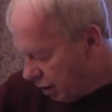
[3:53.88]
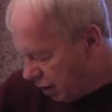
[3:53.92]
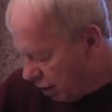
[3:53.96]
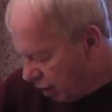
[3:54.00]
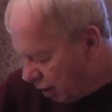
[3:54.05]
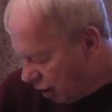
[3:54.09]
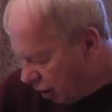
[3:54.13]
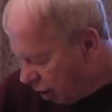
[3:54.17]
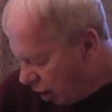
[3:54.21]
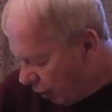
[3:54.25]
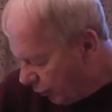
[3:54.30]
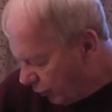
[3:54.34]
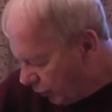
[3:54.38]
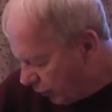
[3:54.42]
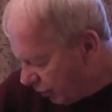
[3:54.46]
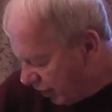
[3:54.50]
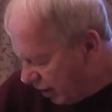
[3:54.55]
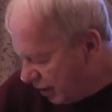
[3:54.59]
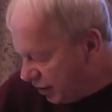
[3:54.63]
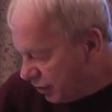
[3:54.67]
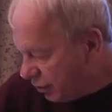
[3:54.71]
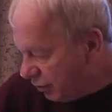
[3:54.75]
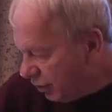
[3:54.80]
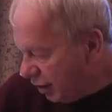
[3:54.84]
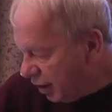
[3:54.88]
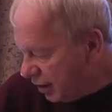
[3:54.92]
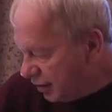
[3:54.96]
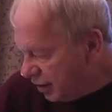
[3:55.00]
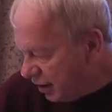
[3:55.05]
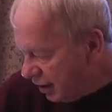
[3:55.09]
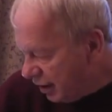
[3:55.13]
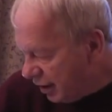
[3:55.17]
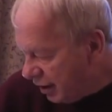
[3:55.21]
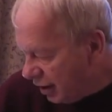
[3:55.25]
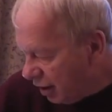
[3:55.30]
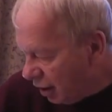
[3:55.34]
operator
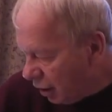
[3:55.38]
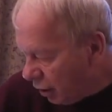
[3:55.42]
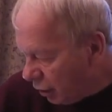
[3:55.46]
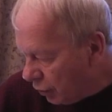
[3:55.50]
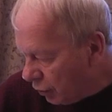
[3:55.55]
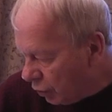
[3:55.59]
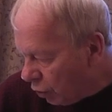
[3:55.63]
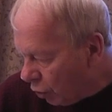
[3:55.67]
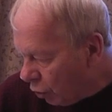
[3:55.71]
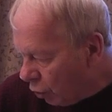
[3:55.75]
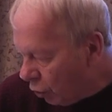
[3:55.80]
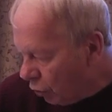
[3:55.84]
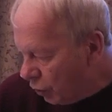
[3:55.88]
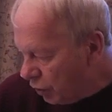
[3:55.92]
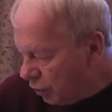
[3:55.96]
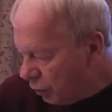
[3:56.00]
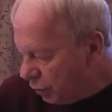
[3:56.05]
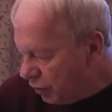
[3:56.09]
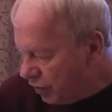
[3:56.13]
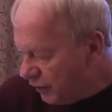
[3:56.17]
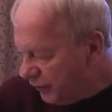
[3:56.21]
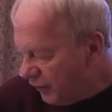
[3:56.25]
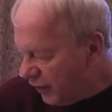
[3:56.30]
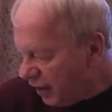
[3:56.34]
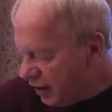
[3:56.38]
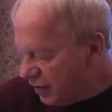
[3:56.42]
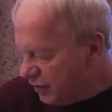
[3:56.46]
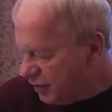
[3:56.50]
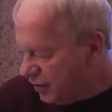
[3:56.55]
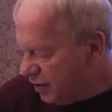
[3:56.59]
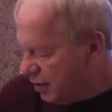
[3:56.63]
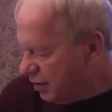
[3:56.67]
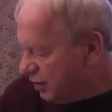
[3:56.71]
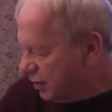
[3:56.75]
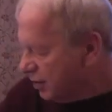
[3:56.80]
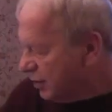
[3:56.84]
ID on all your
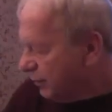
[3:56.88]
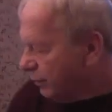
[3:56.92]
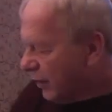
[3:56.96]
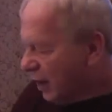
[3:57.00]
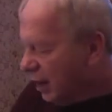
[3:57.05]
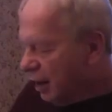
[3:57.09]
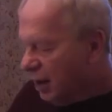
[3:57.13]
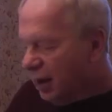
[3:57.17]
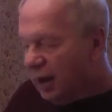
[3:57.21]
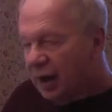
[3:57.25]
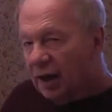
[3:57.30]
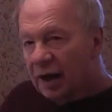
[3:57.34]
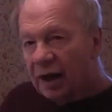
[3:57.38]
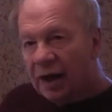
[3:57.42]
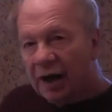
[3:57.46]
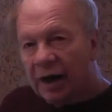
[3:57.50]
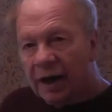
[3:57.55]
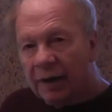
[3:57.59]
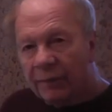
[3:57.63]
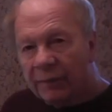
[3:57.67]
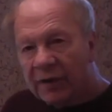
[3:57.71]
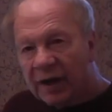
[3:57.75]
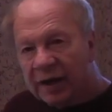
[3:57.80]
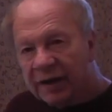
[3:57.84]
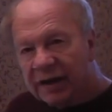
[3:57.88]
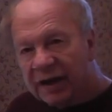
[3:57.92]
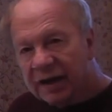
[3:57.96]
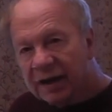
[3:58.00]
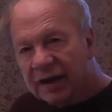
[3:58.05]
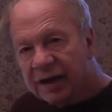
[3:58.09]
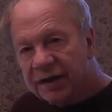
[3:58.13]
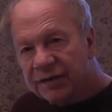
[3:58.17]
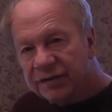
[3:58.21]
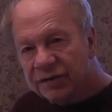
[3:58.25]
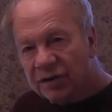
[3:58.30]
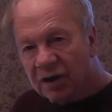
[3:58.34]
devices, and
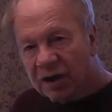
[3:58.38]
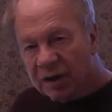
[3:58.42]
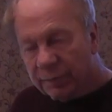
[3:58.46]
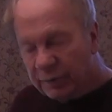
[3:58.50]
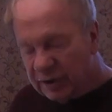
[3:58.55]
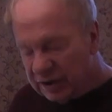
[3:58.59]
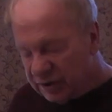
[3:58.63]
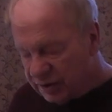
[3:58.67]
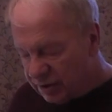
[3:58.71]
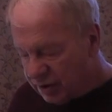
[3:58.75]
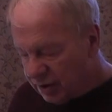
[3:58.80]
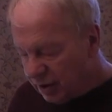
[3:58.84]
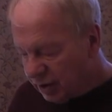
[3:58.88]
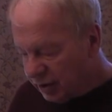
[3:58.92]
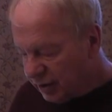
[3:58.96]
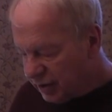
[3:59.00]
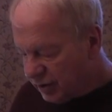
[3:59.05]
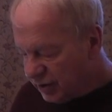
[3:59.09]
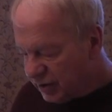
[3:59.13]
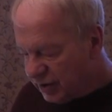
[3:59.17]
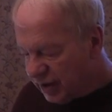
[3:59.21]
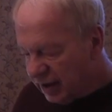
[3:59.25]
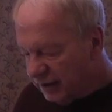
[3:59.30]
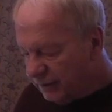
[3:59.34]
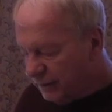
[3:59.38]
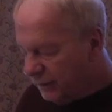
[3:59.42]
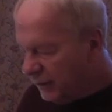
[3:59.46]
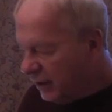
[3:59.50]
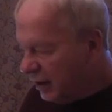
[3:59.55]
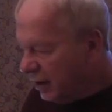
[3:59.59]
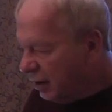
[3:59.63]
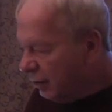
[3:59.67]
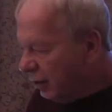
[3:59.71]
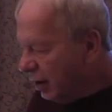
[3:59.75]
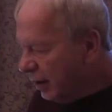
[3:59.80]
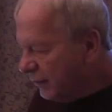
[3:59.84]
it's got to be stuck
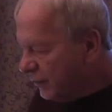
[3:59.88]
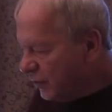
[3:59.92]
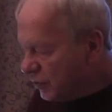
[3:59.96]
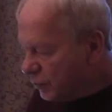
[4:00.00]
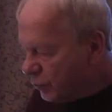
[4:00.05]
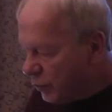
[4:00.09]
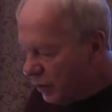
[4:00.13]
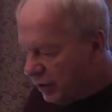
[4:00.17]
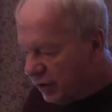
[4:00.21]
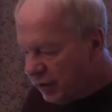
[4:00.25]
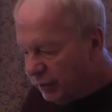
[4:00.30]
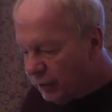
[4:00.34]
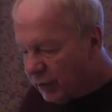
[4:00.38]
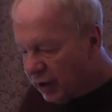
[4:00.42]
safely. Now I've just printed